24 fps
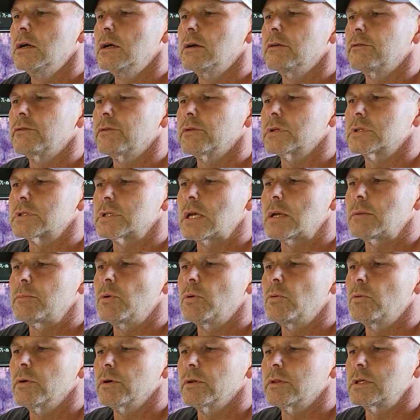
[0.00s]
For
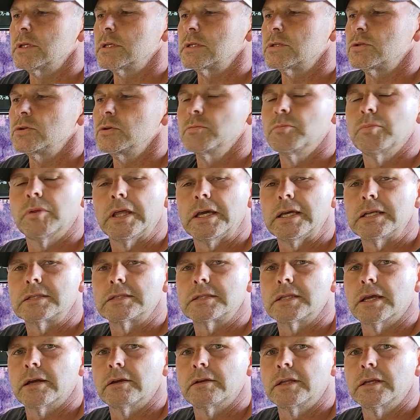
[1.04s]
example, where these 2 plates
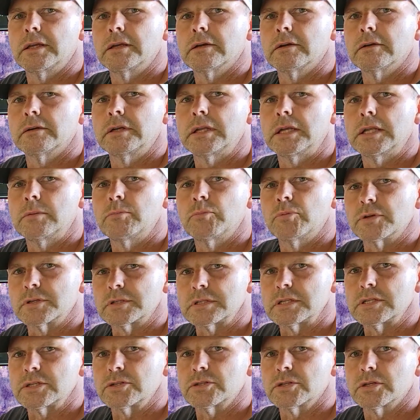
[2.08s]
down here need
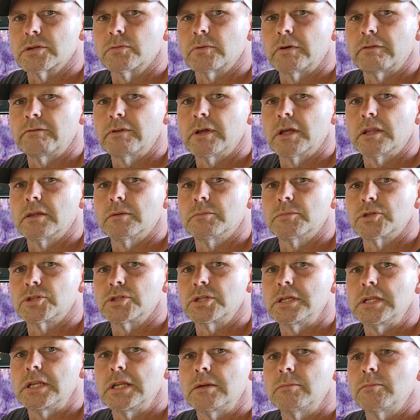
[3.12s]
precision, we've done the
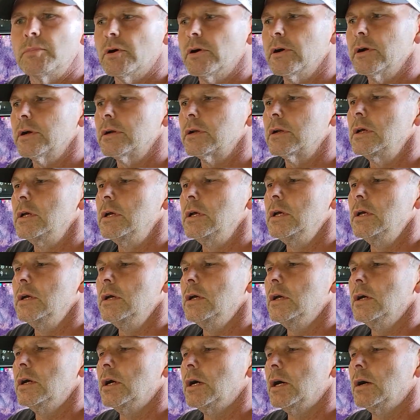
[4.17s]
machining part.
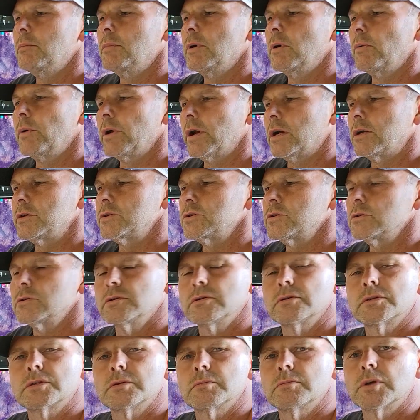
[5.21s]
But we also
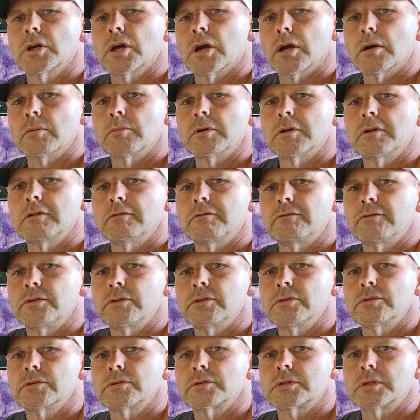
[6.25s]
do some carbon
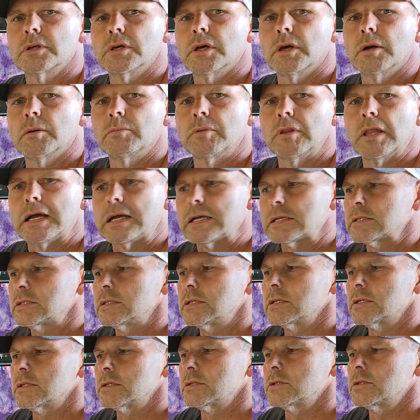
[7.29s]
infused
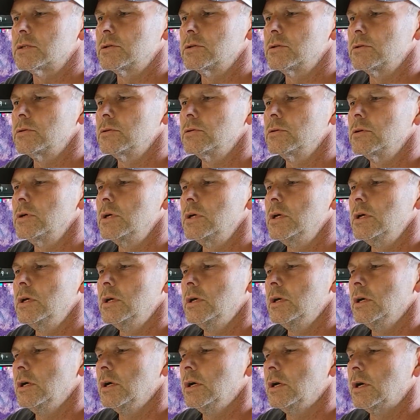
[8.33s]
plastics to
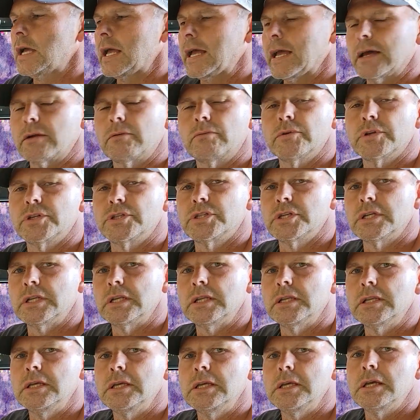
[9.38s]
add
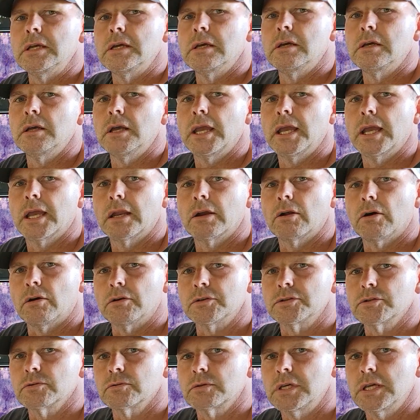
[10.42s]
rigidity and
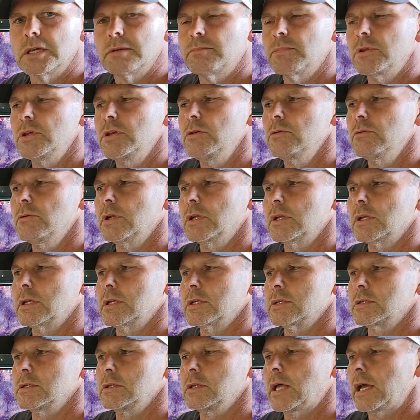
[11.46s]
also keep the unit
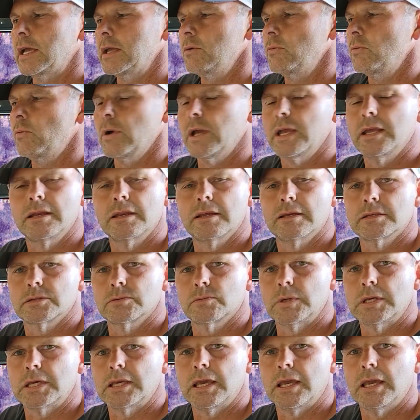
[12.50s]
as lightweight as
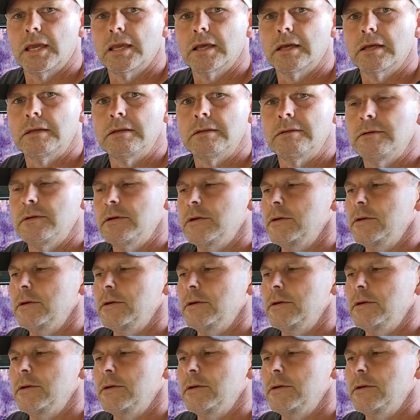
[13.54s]
we can.